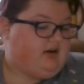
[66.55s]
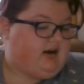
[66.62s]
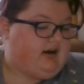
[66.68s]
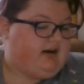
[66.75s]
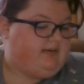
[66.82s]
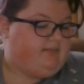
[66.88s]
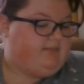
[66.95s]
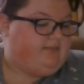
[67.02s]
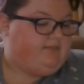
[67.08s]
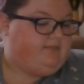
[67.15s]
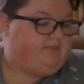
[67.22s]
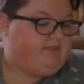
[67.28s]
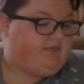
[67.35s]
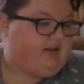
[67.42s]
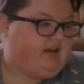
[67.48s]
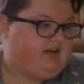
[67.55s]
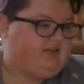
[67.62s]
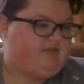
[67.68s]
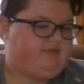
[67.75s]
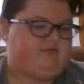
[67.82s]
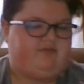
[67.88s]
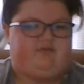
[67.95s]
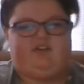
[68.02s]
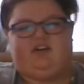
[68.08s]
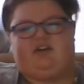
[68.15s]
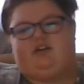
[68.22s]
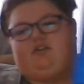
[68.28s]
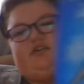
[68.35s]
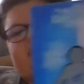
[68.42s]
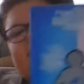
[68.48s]
And the
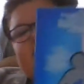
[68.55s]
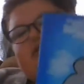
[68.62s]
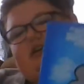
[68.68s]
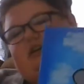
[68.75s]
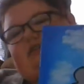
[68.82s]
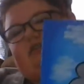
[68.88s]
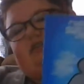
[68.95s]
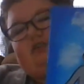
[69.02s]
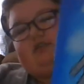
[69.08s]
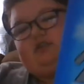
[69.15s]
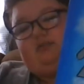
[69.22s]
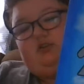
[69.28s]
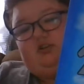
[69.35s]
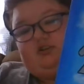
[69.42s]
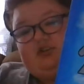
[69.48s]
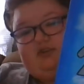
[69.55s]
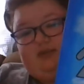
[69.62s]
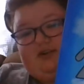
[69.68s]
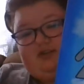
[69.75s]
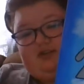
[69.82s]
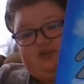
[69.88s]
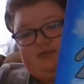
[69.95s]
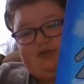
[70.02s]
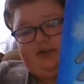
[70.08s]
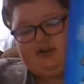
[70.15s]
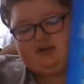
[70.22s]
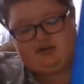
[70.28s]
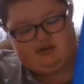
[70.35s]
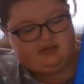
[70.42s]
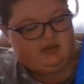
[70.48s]
figures that are similar to the restroom
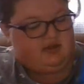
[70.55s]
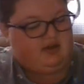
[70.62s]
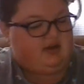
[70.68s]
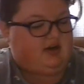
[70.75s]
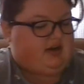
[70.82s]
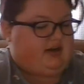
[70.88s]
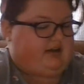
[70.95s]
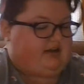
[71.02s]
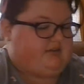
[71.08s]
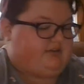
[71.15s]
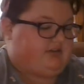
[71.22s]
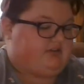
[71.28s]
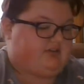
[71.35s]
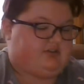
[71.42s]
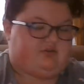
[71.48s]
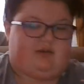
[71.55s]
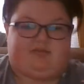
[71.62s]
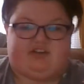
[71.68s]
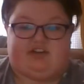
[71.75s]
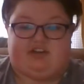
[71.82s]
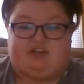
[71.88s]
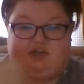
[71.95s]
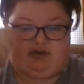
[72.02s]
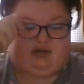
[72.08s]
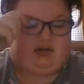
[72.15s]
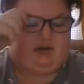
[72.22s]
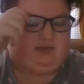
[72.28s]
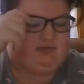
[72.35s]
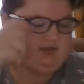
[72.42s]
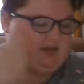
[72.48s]
figures, I use those to represent
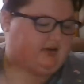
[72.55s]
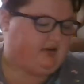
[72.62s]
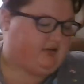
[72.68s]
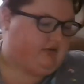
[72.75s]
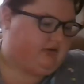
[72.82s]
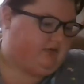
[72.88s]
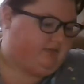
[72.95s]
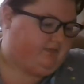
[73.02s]
gender. So